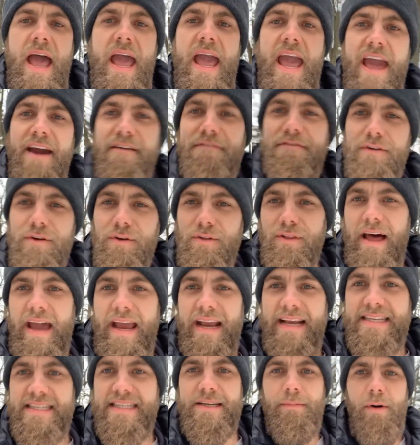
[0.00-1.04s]
If you like
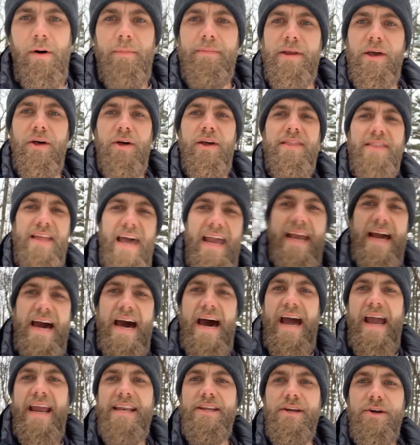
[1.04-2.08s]
snowmobiling like
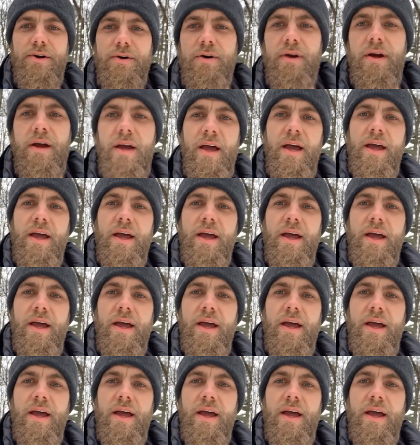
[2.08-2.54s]
I do,